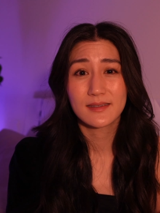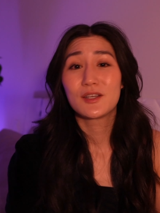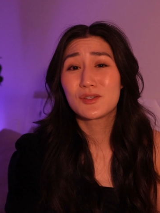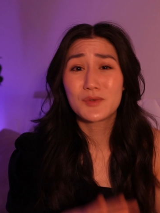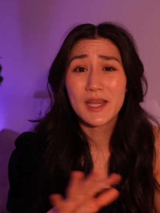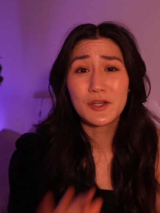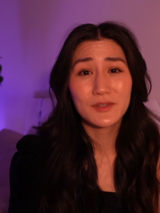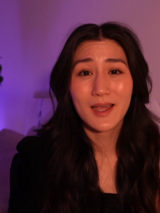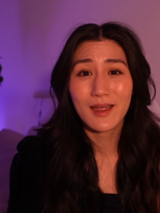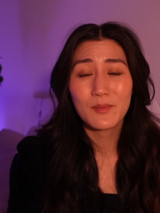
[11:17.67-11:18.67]
So take your
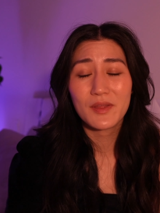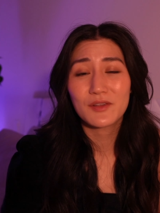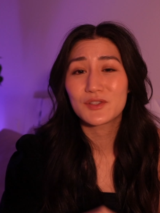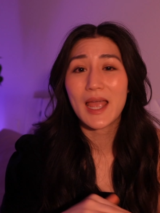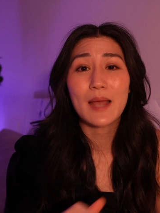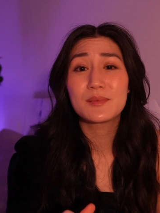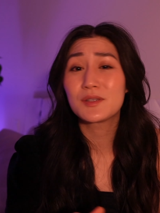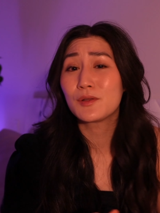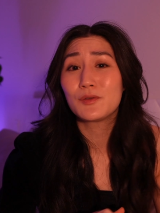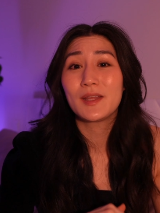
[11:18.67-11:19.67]
time. There's
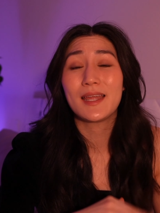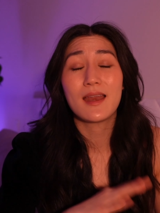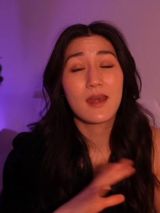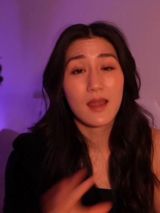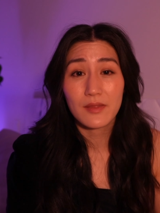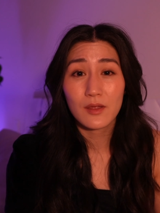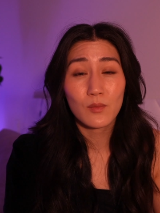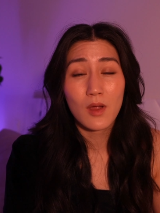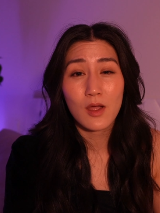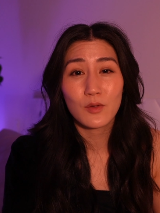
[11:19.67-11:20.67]
absolutely nothing
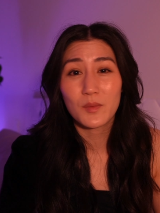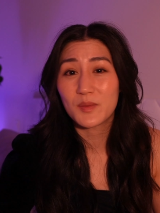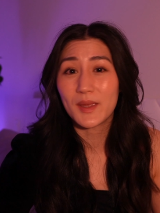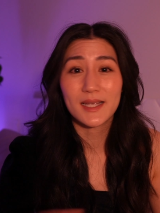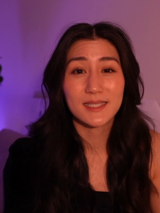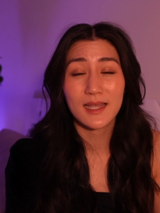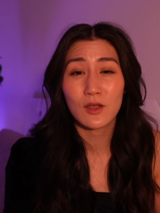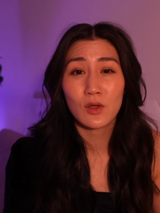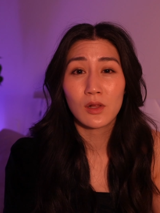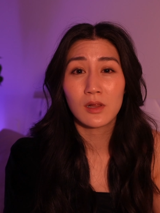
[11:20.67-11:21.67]
wrong with being
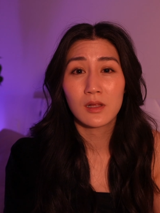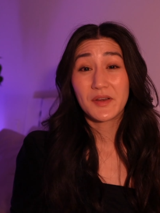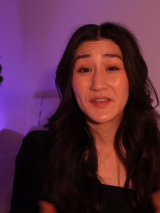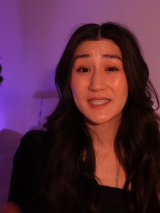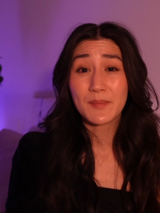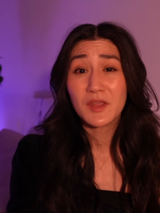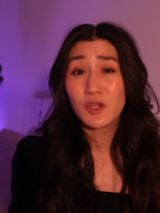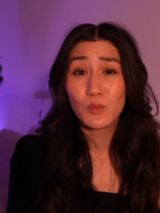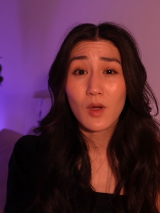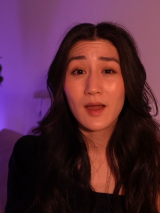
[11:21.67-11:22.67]
single. But if it's something
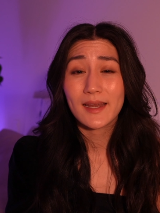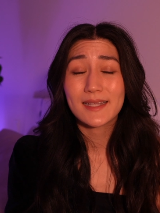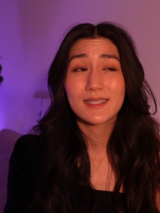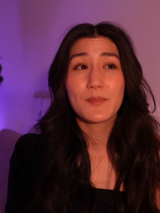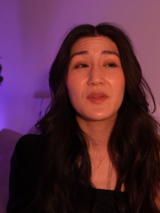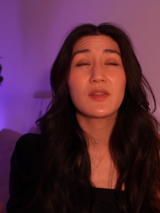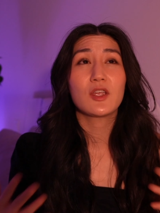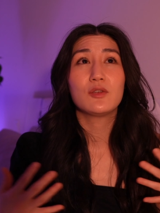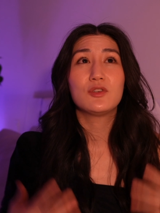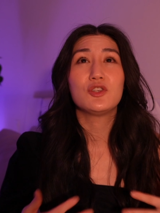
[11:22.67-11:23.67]
you want, it's something that
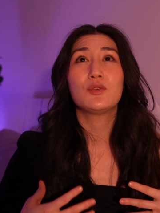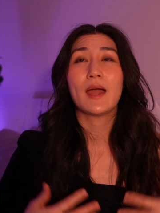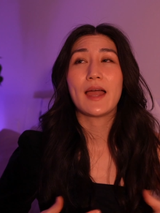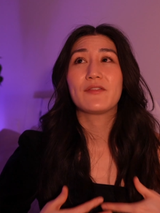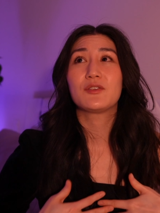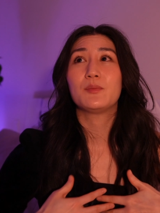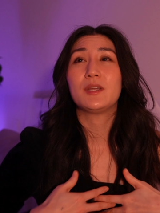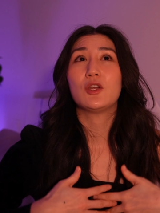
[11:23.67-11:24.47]
you do have to be